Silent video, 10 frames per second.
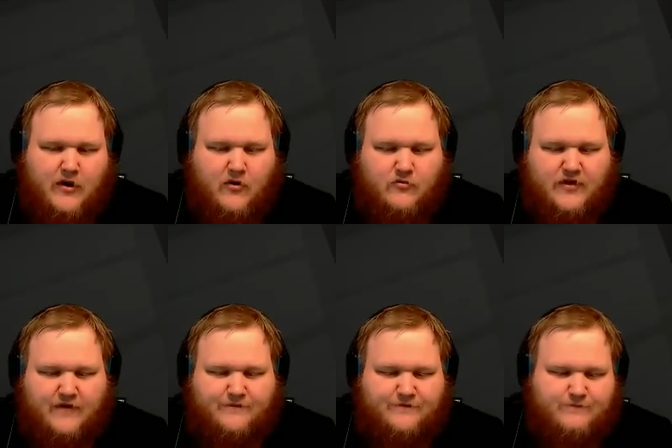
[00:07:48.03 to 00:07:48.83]
hold the,
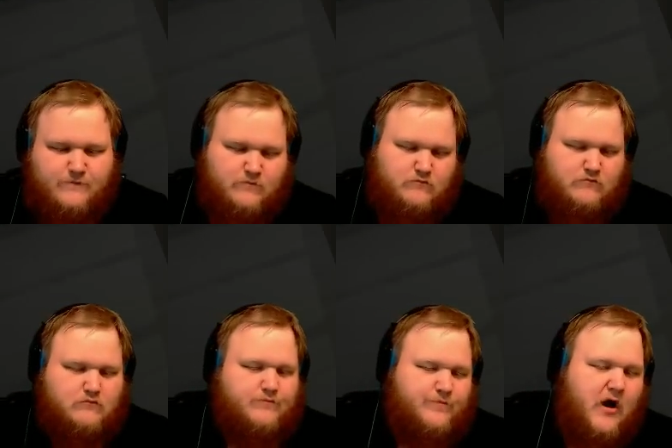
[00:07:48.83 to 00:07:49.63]
f
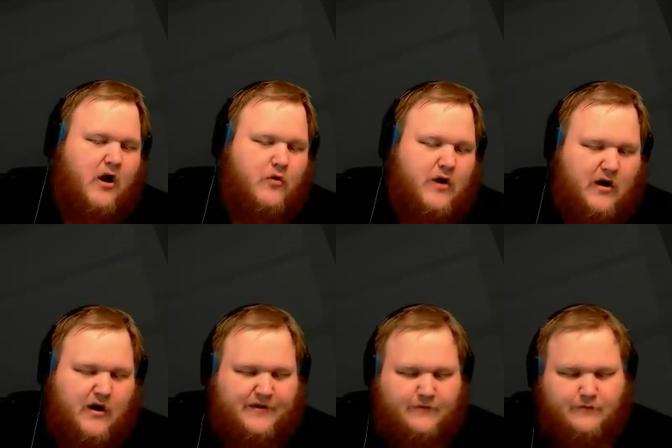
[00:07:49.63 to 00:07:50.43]
hold
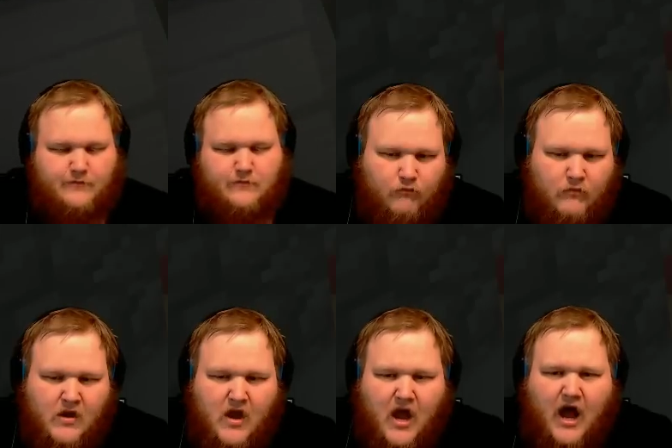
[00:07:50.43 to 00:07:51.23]
on.
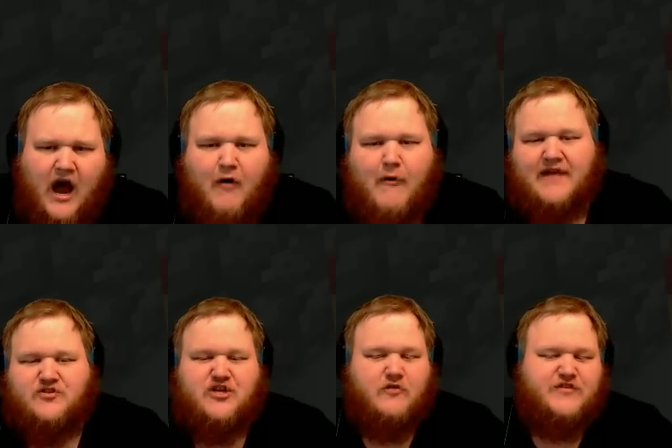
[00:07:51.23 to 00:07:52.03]
All right,
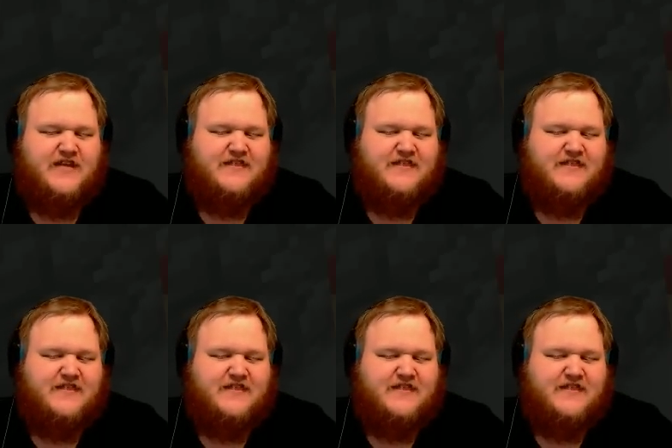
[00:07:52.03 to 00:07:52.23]
so see